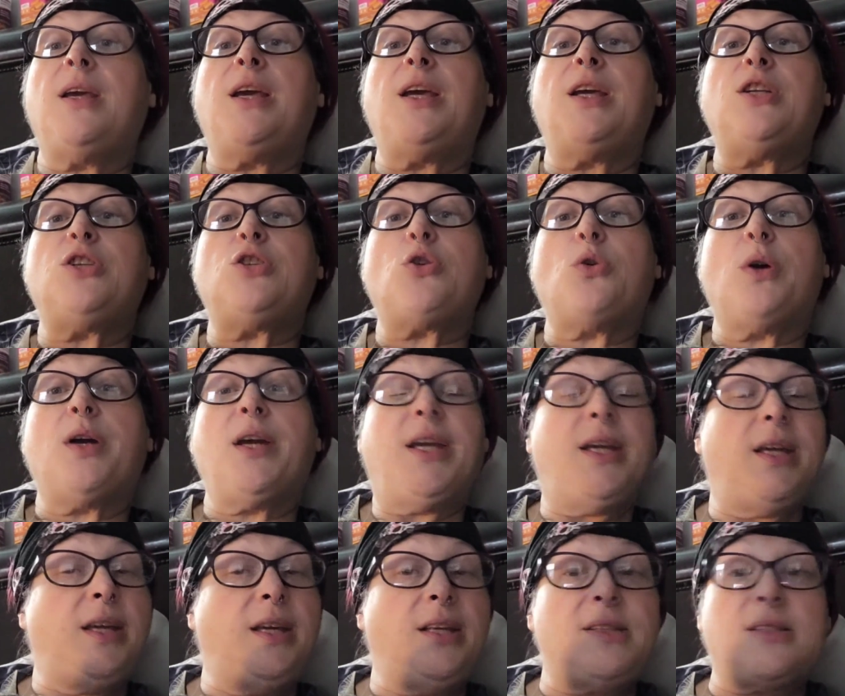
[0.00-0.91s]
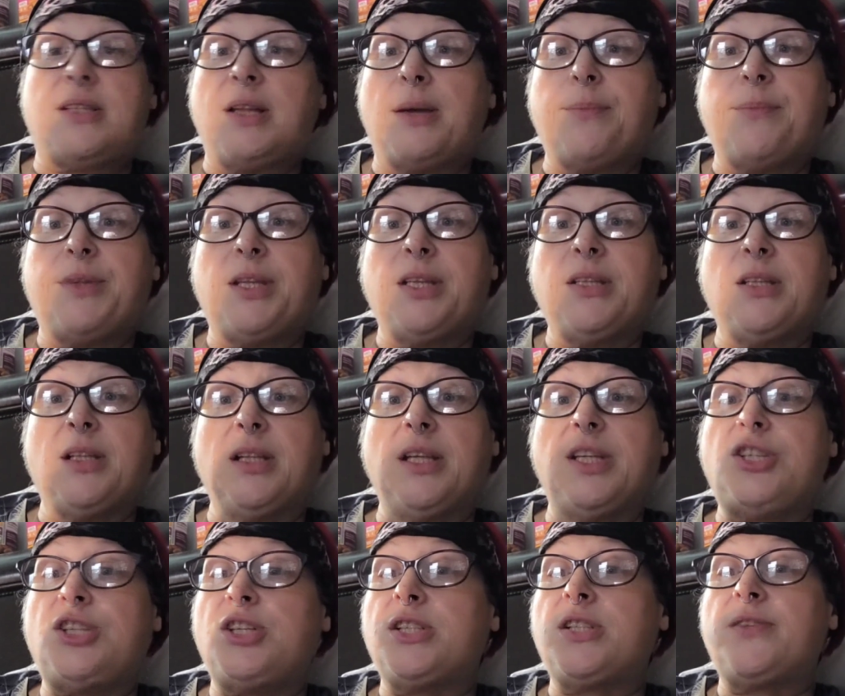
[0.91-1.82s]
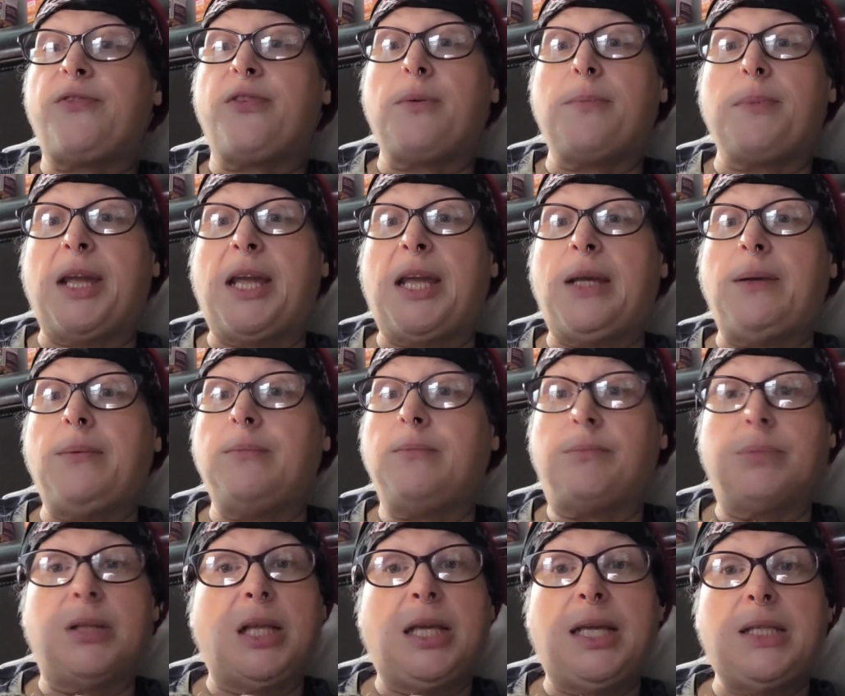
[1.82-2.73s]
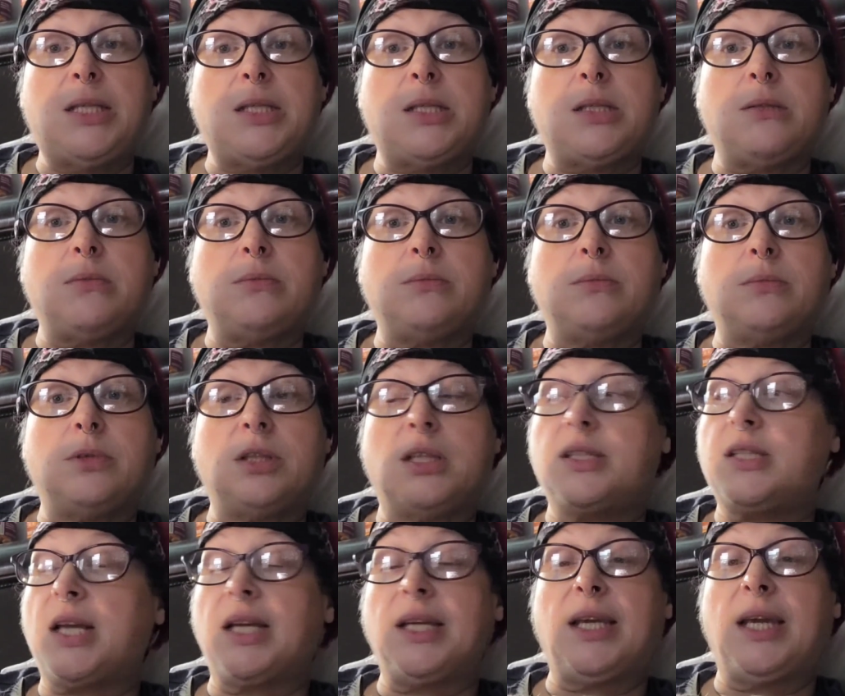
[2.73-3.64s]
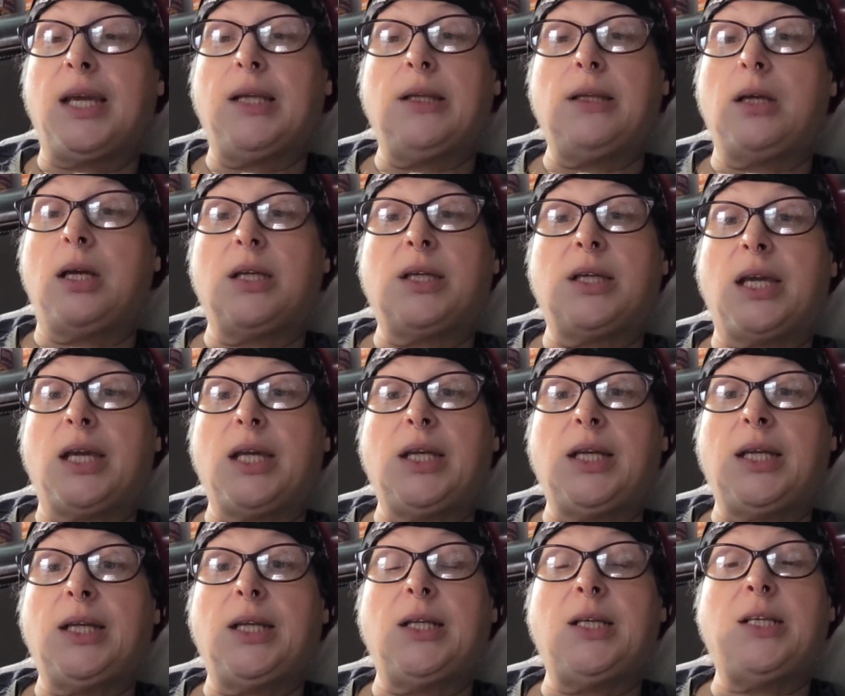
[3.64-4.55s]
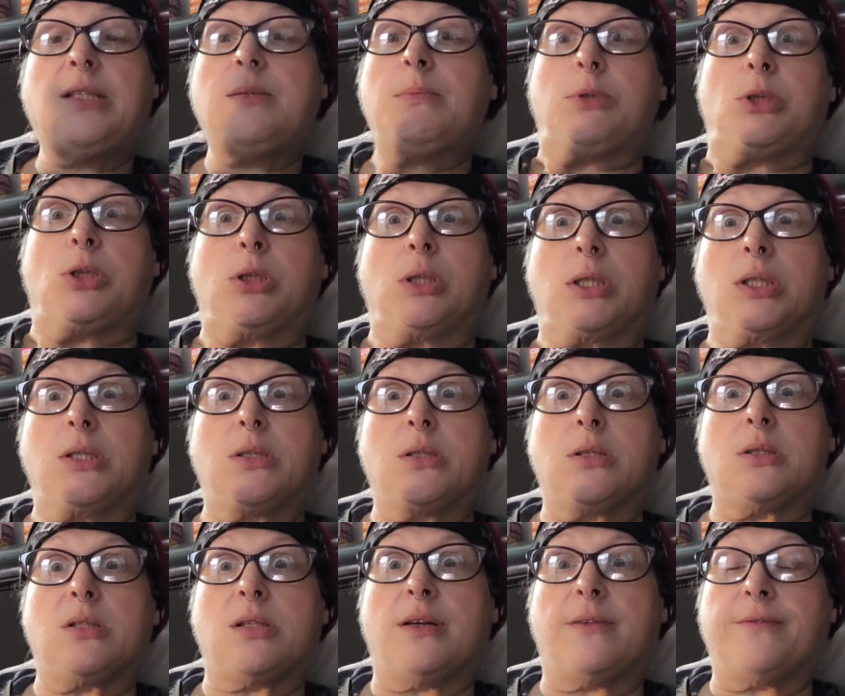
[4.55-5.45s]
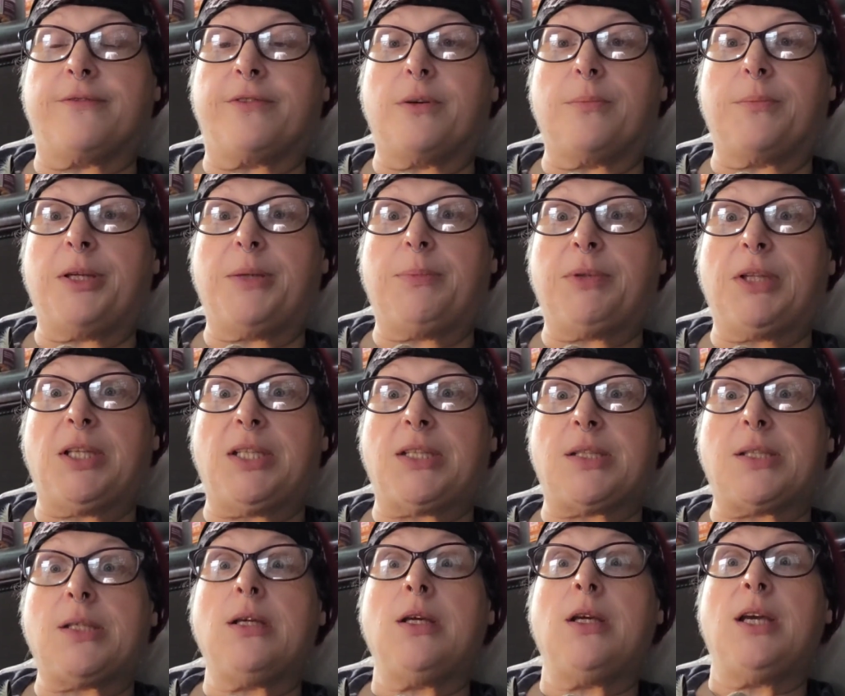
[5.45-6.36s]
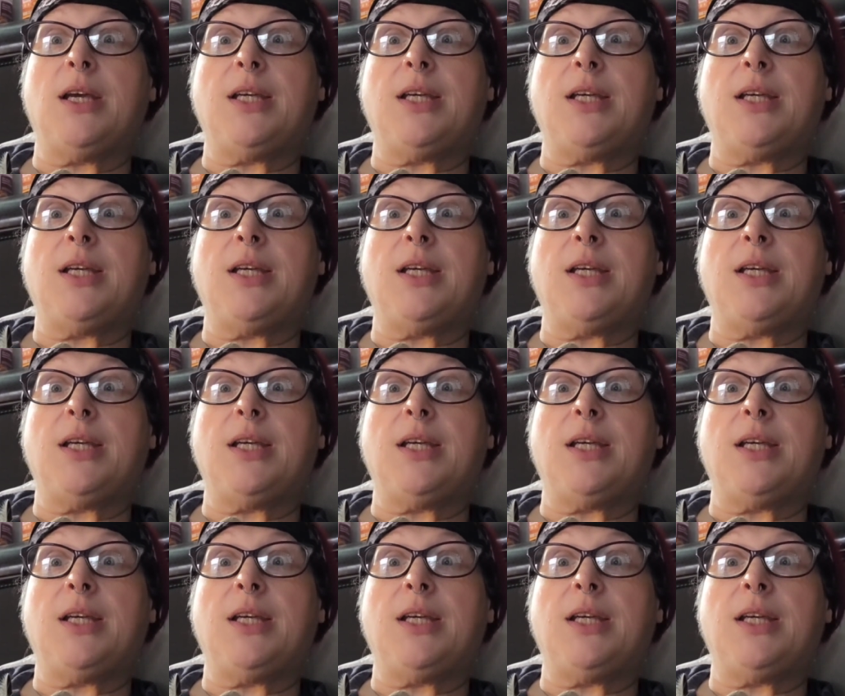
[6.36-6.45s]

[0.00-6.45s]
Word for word: Enjoy. Eat something delicious for me, please because I can't I can't eat it. Eat some cookies or something for me, please.